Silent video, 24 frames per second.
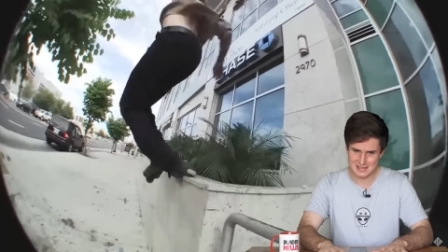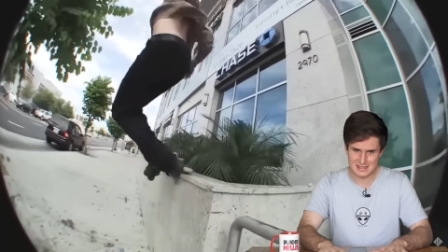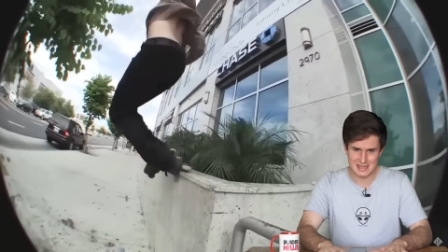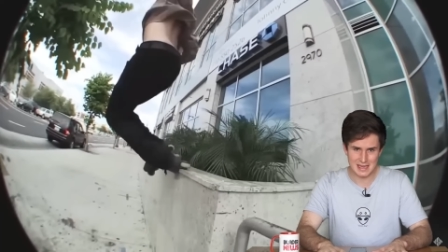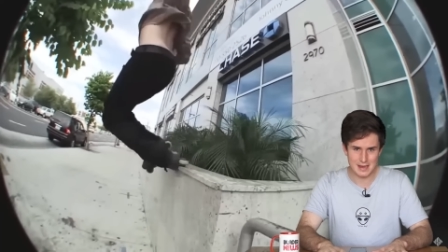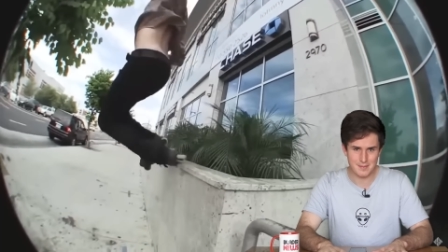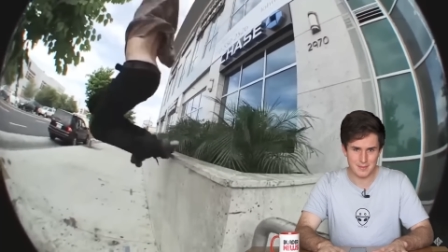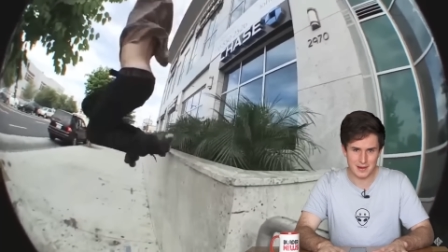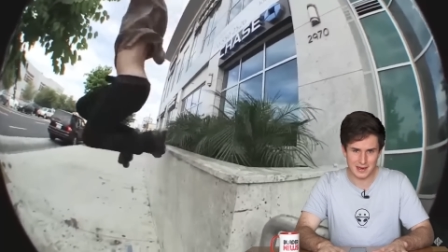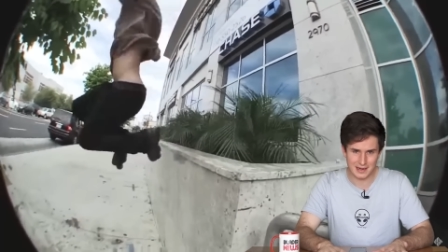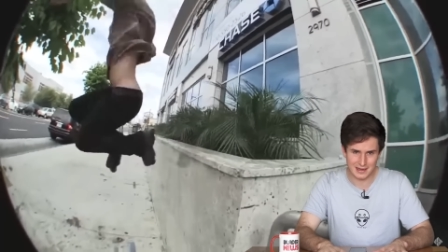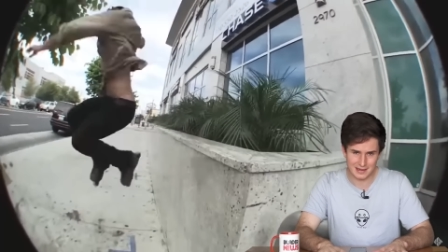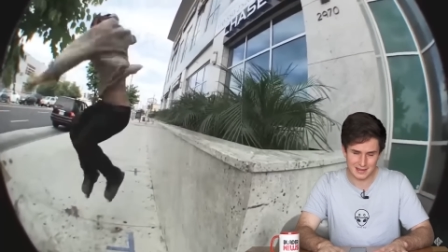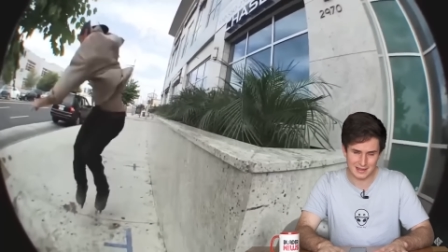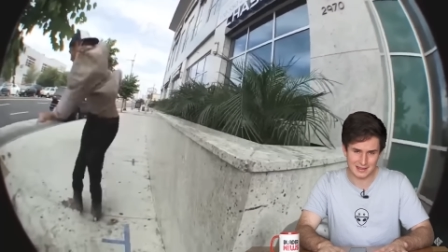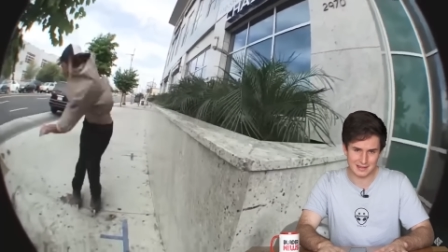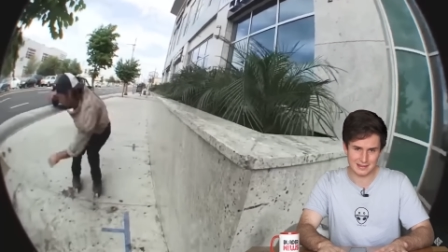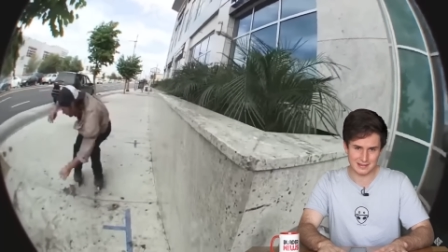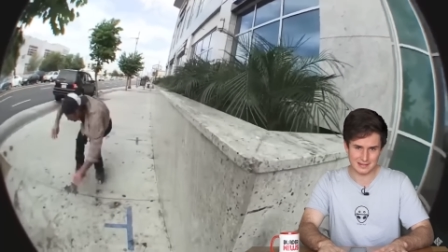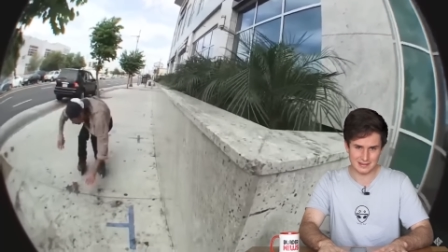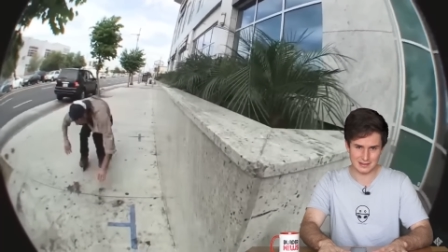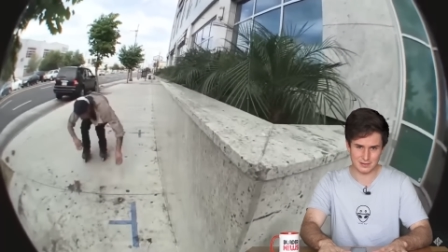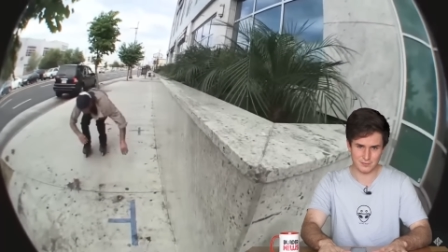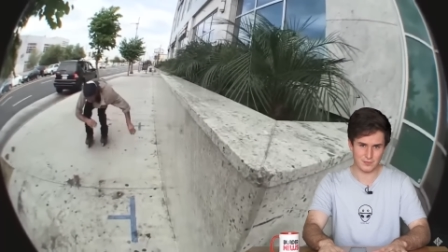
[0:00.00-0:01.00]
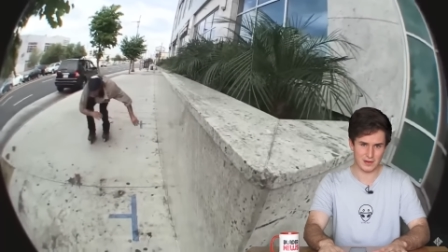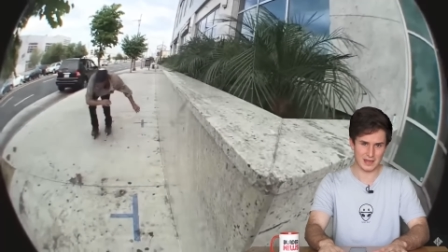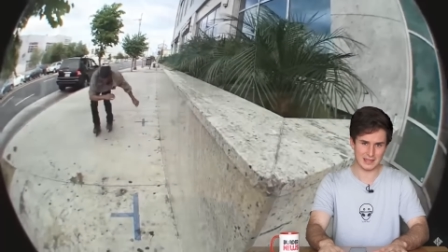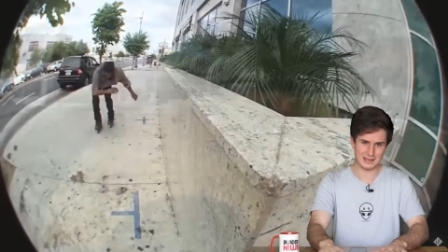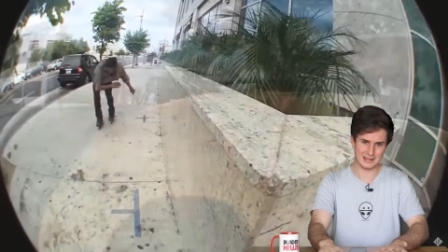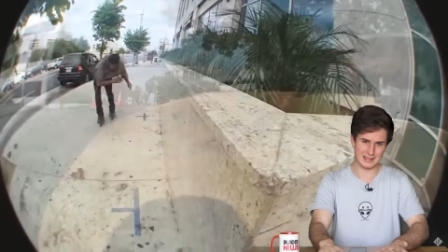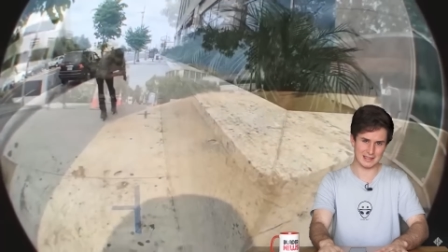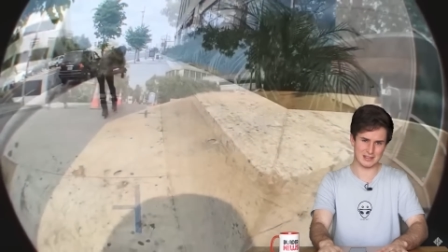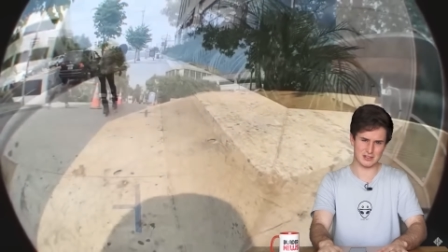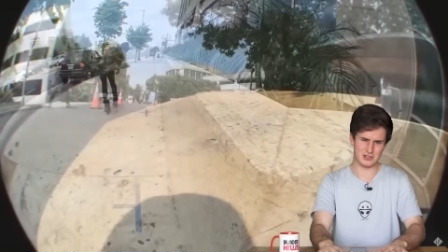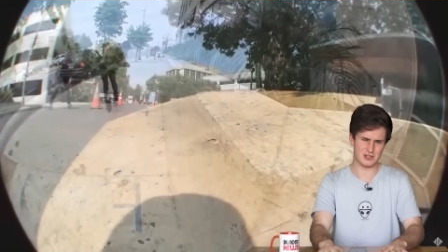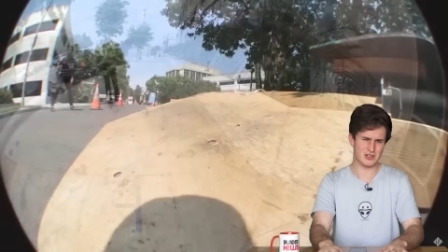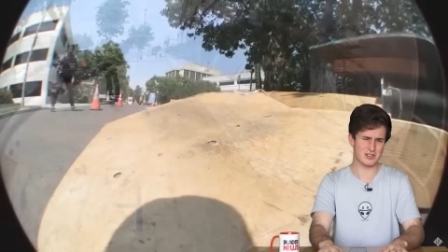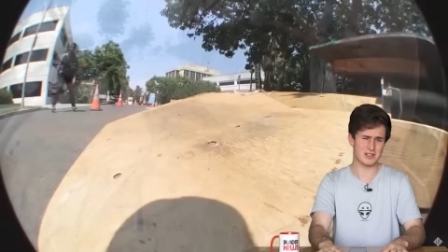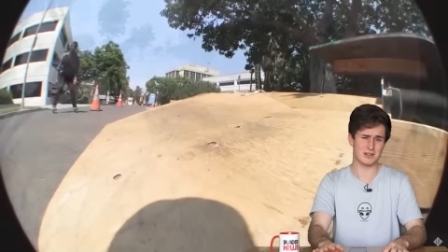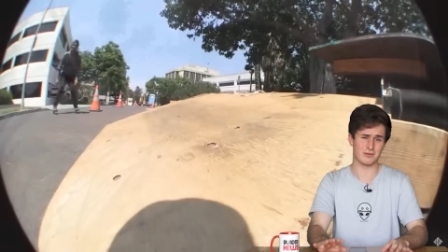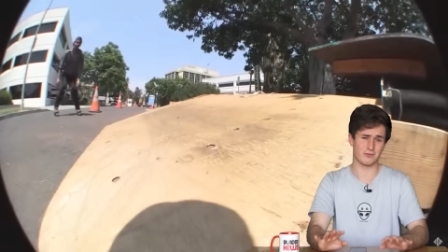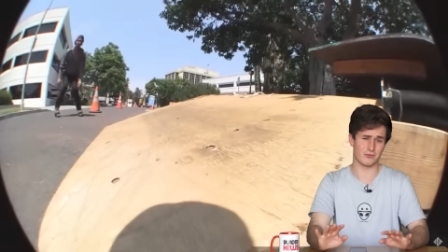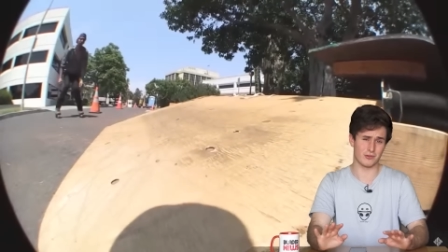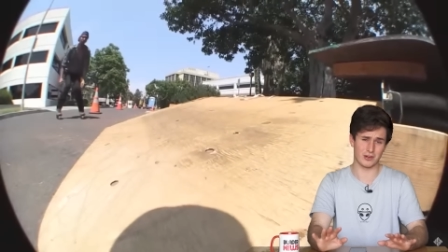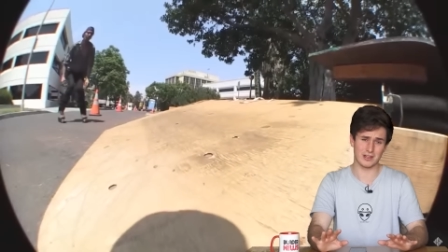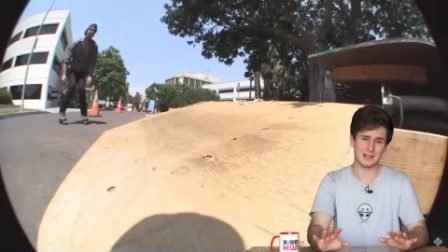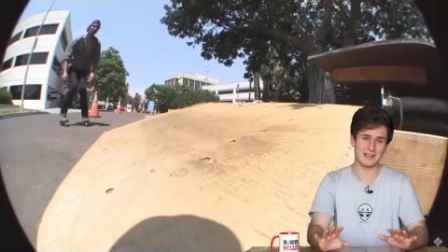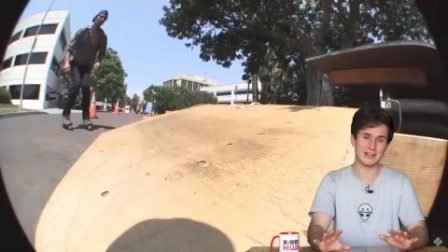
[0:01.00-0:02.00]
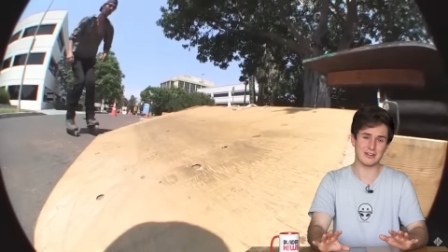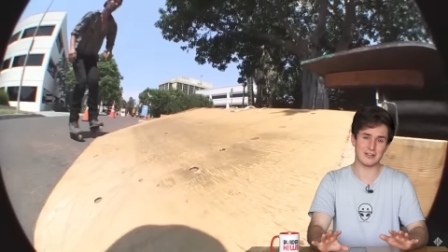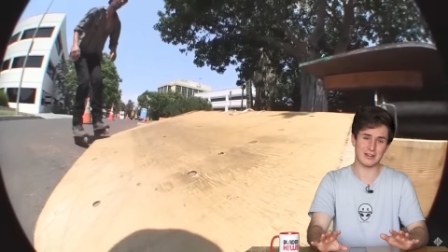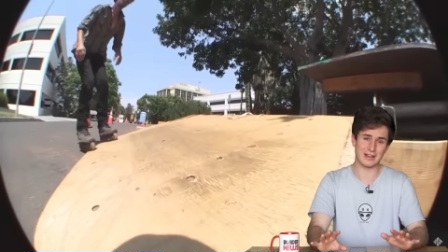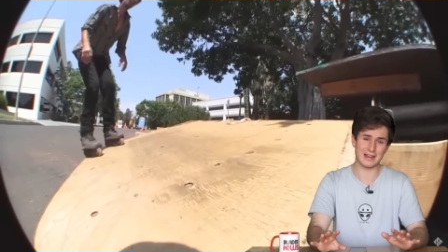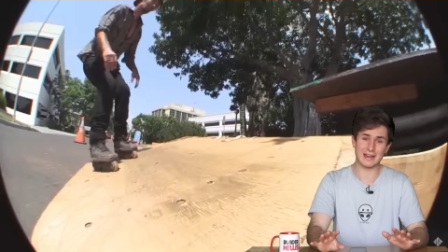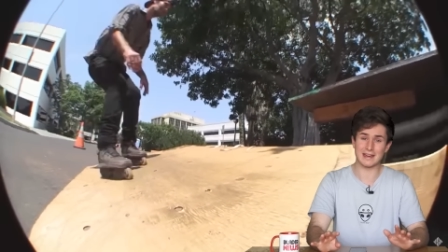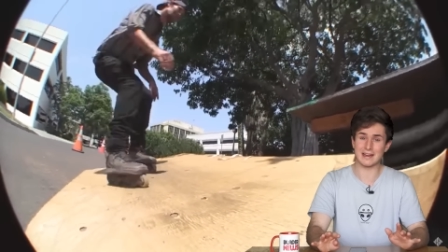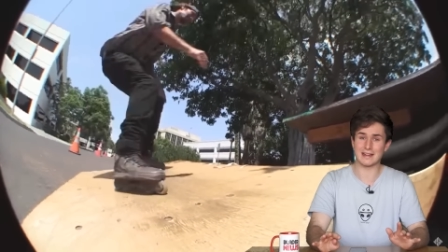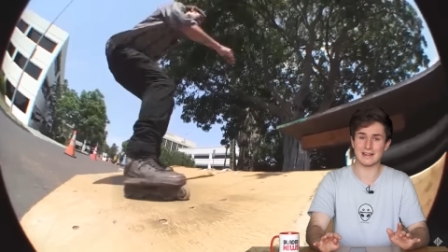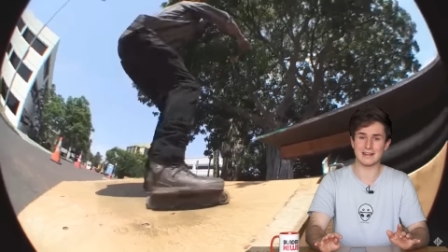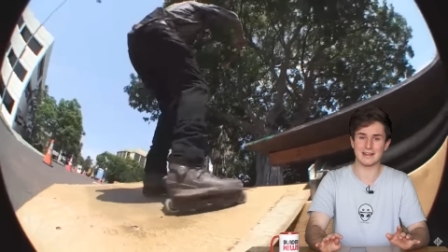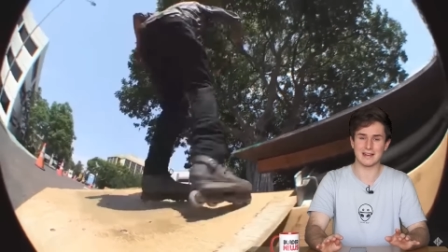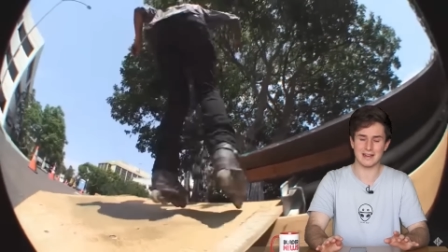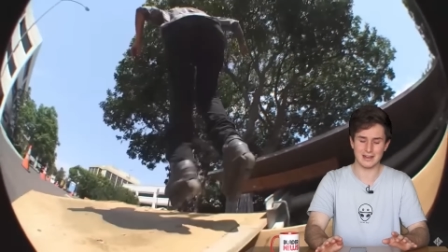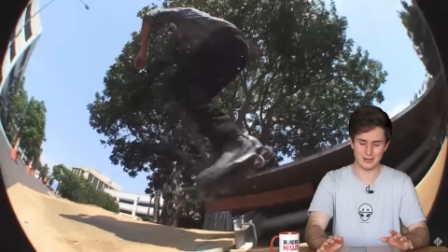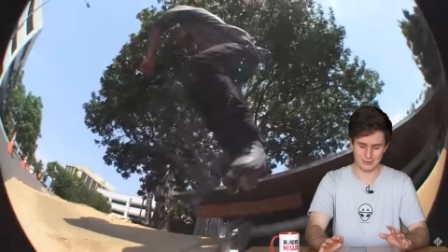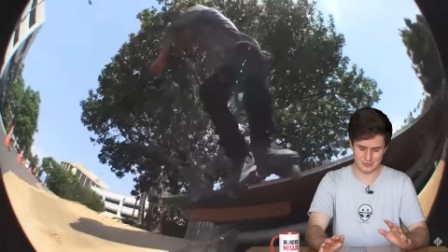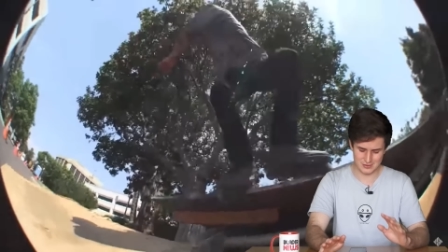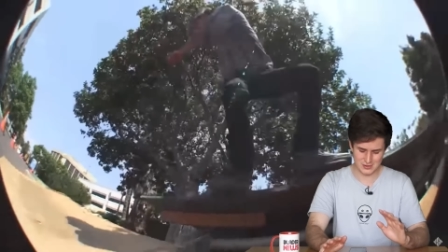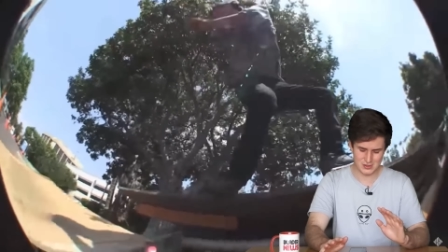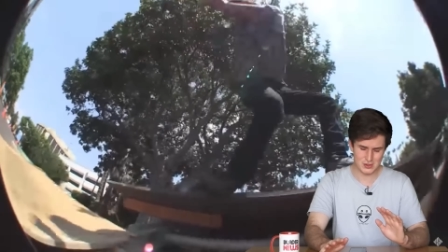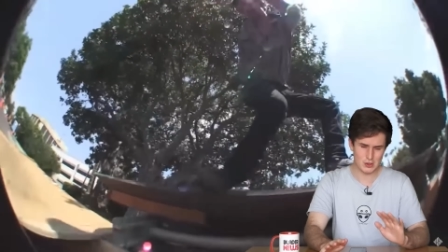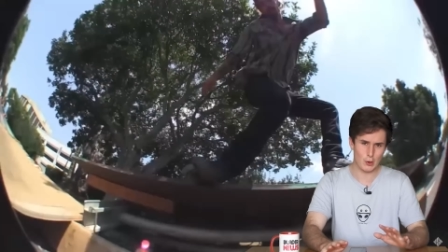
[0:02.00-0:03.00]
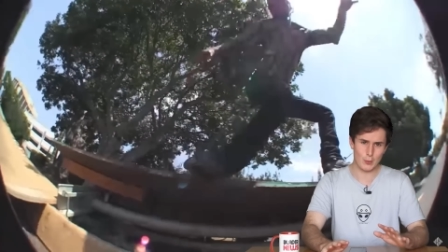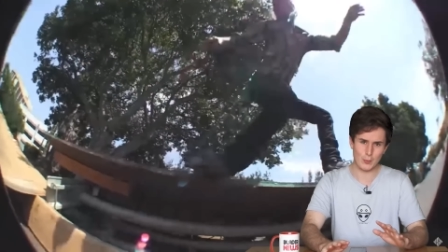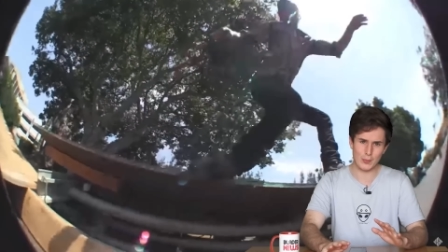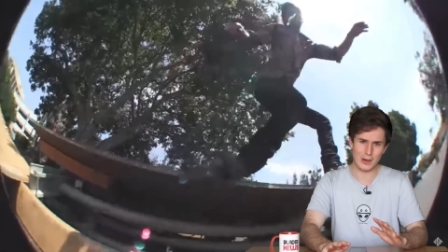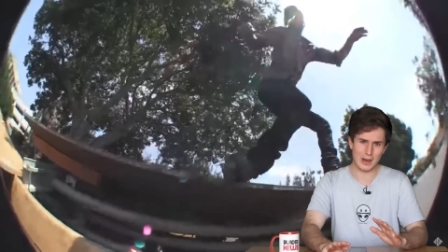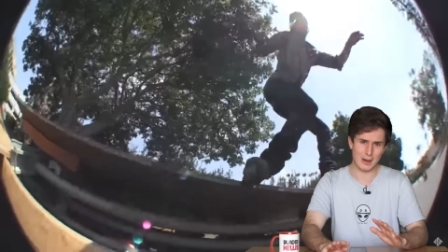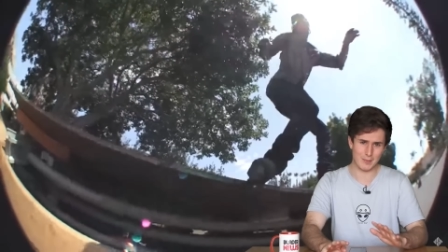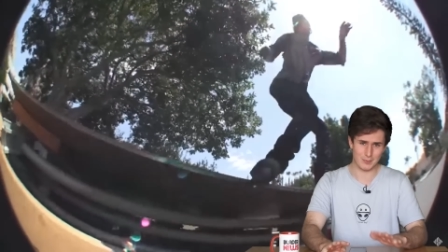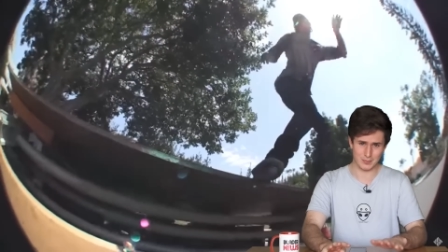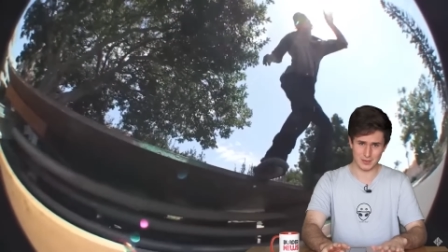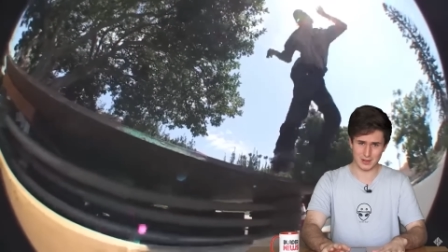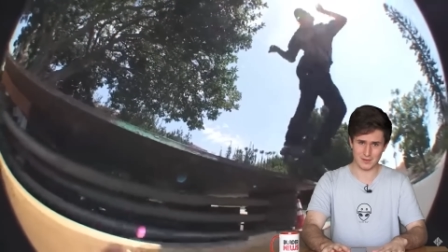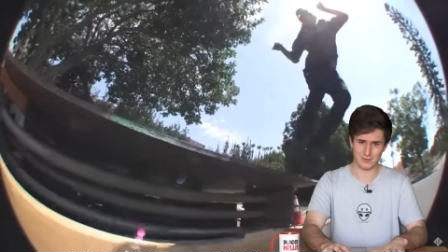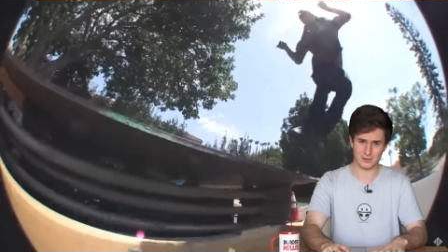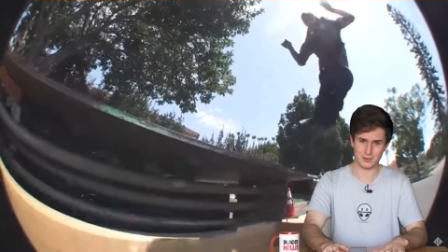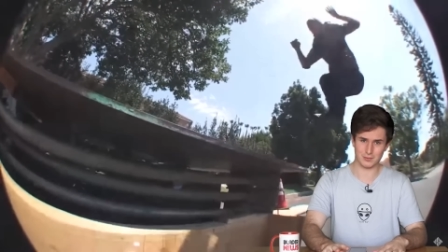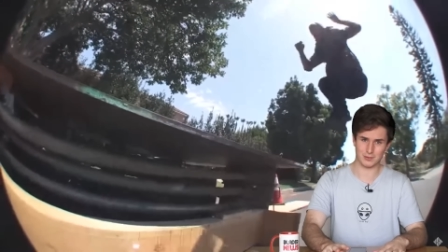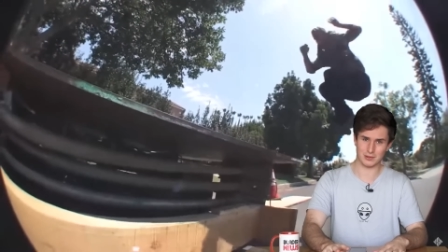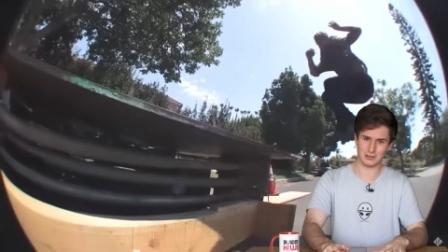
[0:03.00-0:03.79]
say about it other than the fact that it's just a really good edit. I got so pumped after